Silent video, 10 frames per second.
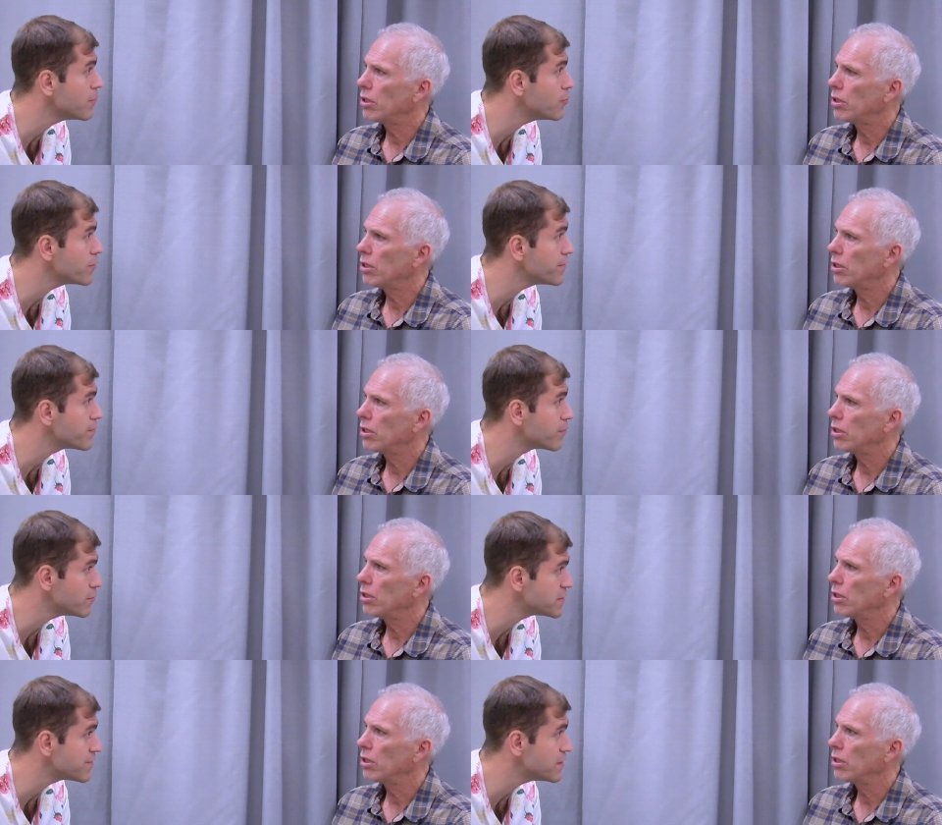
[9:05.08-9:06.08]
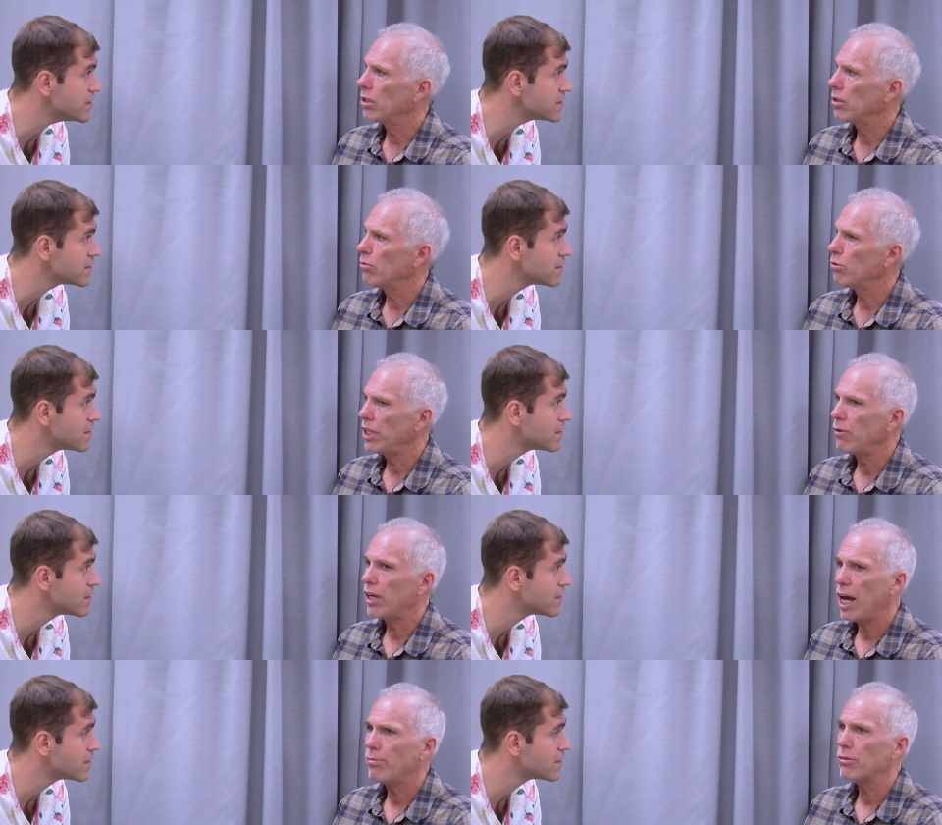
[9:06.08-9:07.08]
Speaker 1: more, most of this? Well, yeah, what
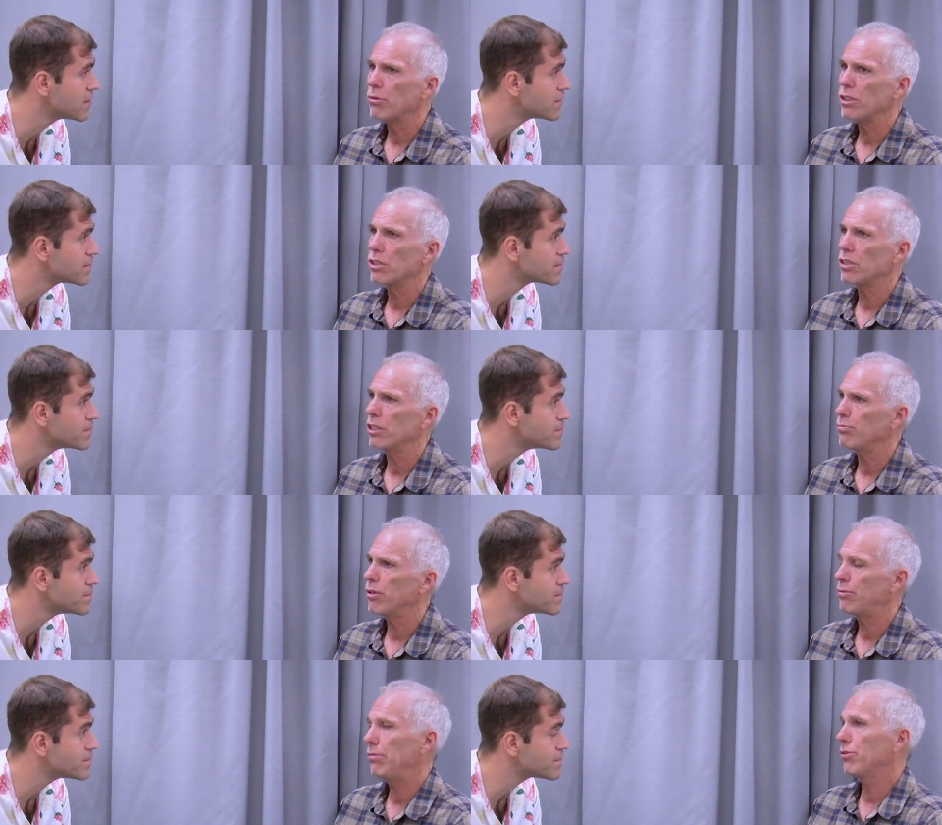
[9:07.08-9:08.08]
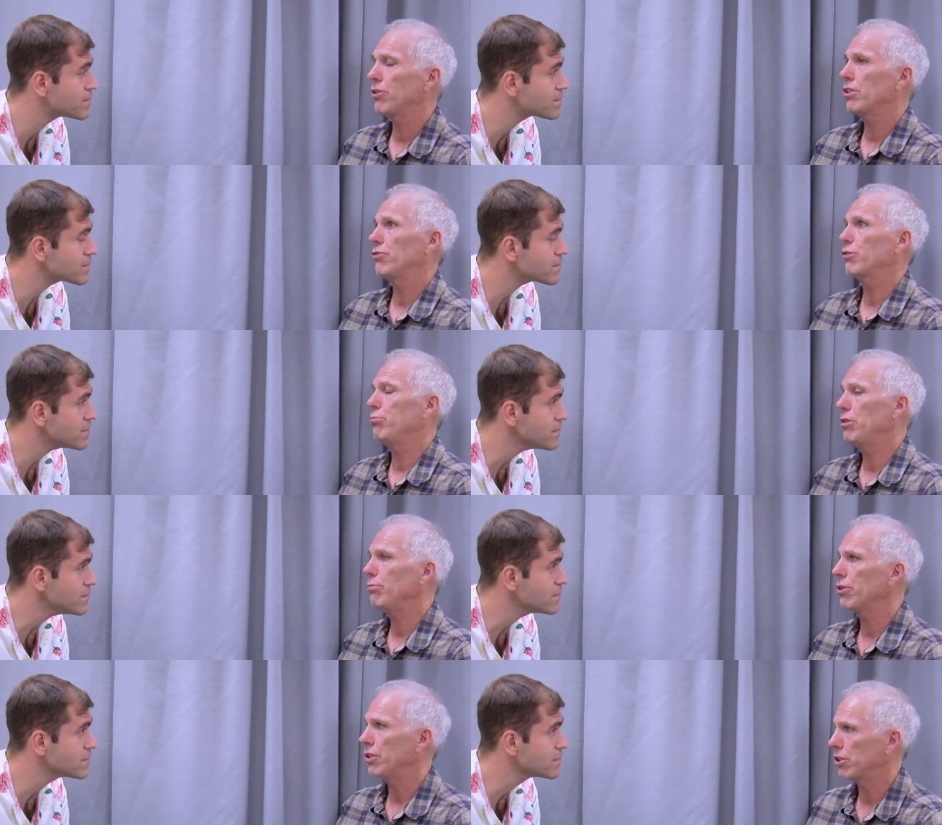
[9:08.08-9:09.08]
happened was is that people don't even
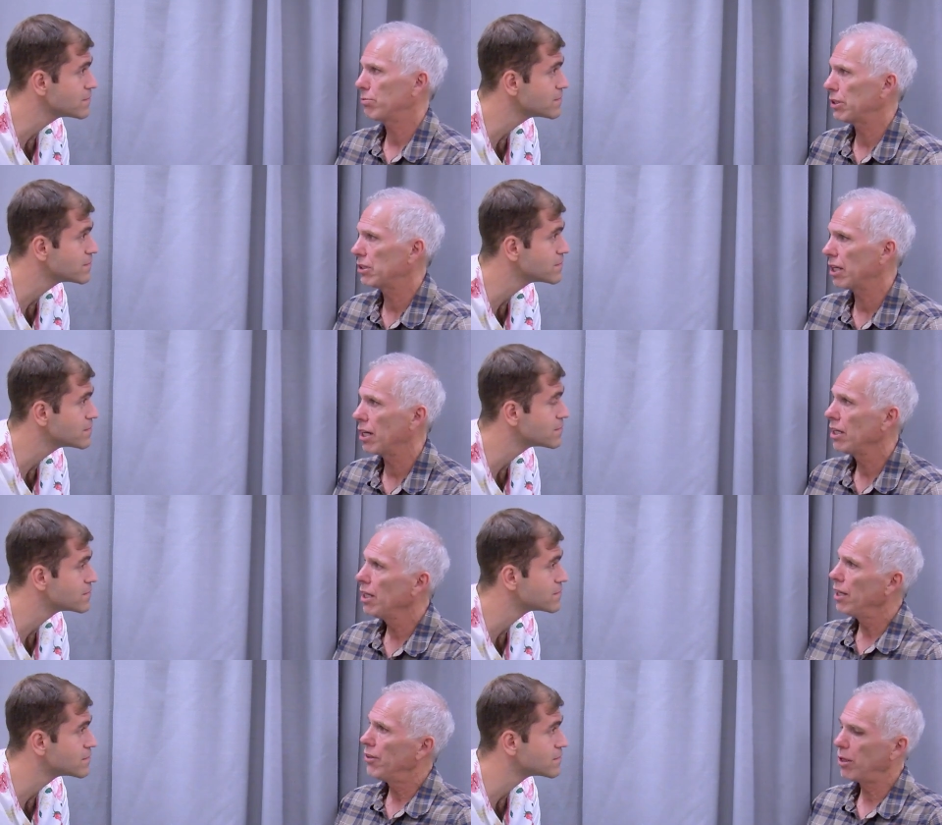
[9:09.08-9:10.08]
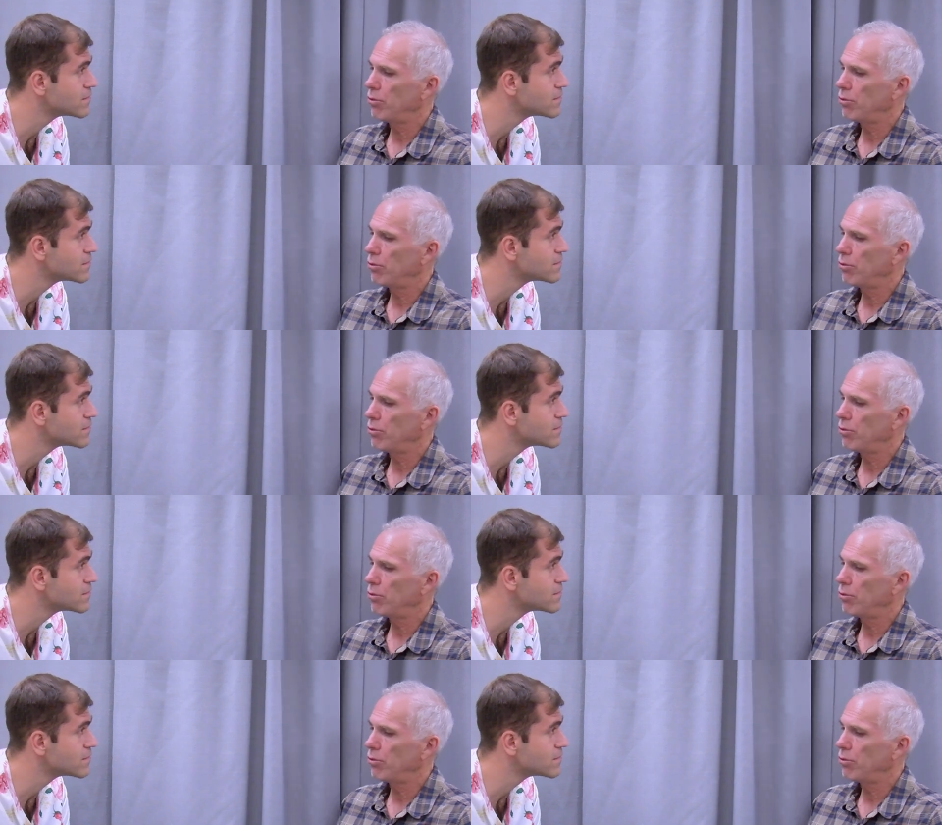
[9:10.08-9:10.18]
remember this, but they